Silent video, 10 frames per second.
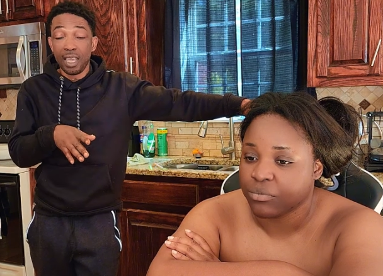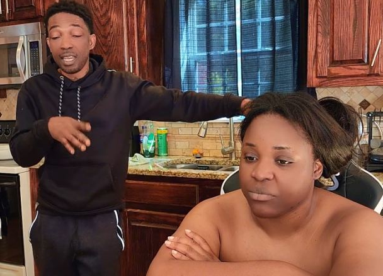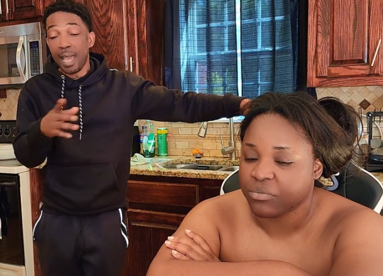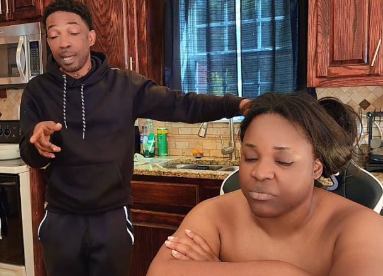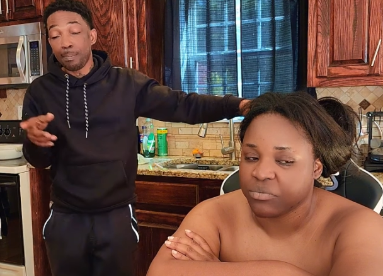Speaker 1: the
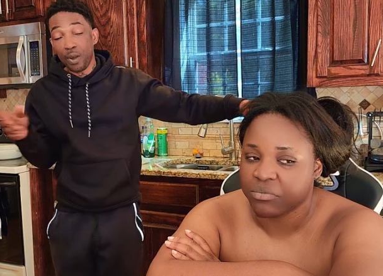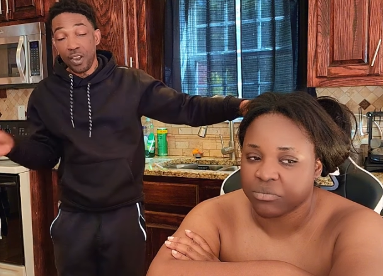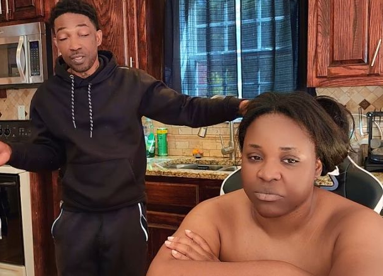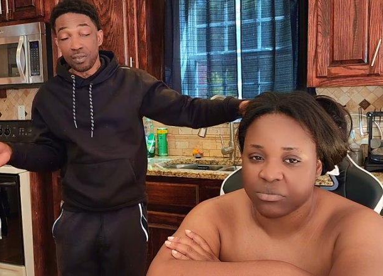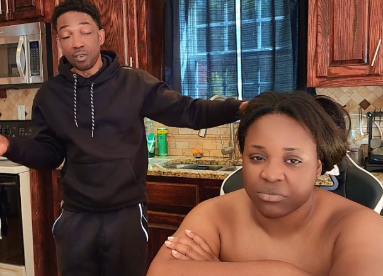other
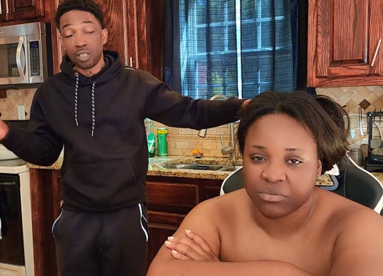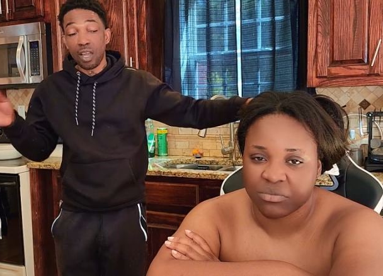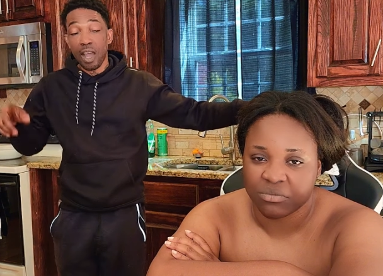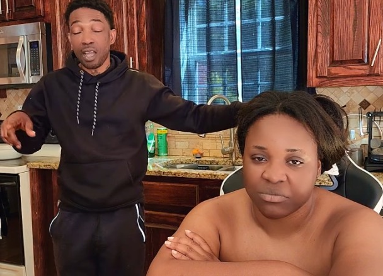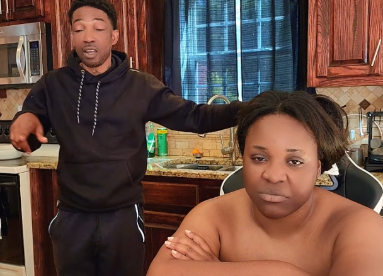person go
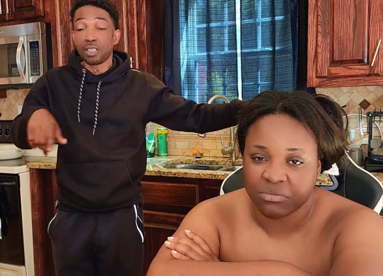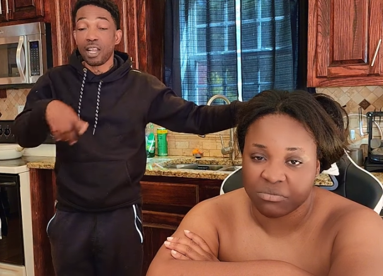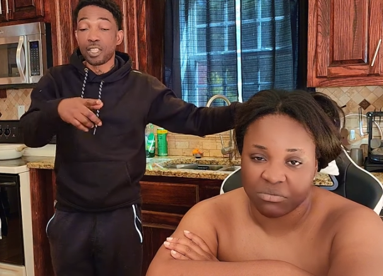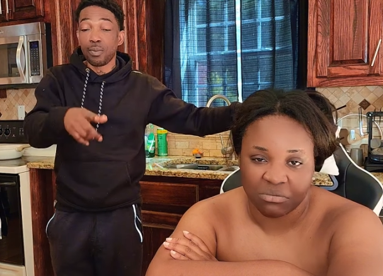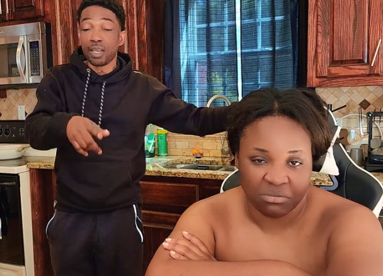talk or go
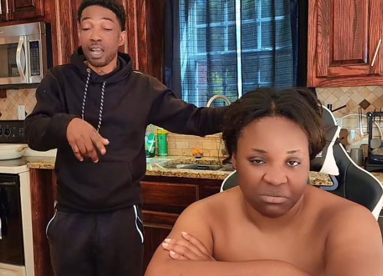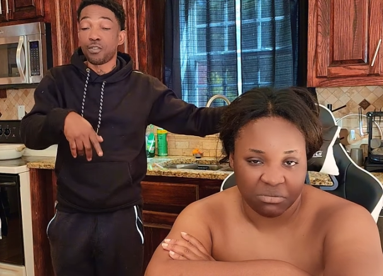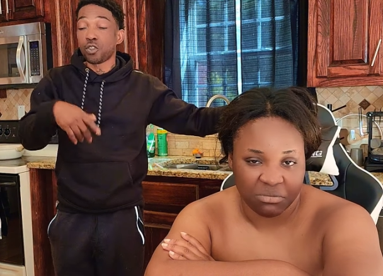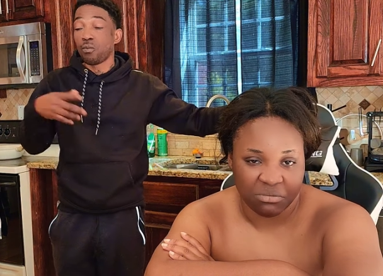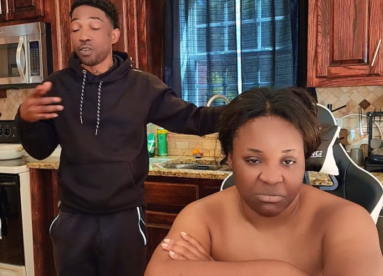tell somebody else
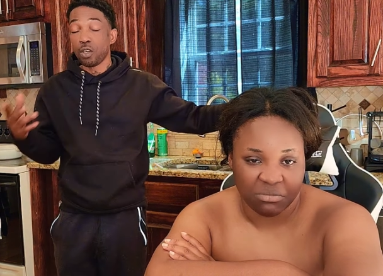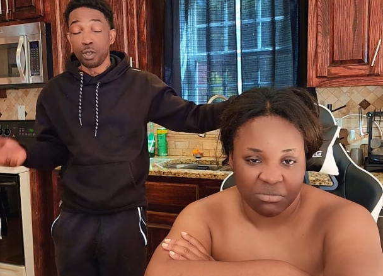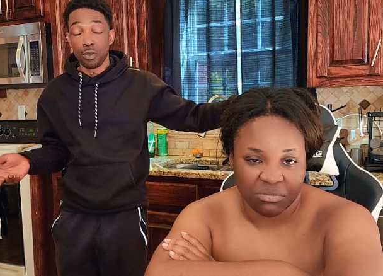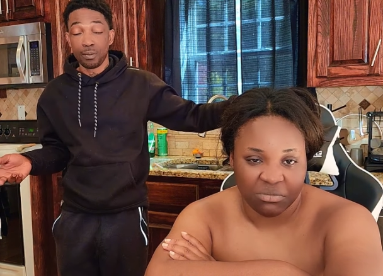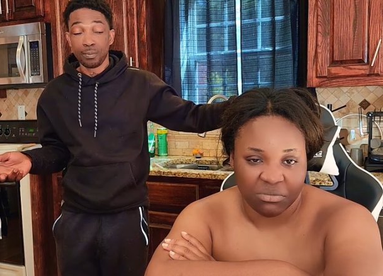some video with.
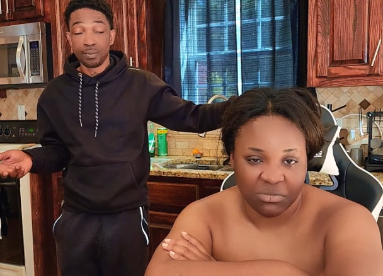you.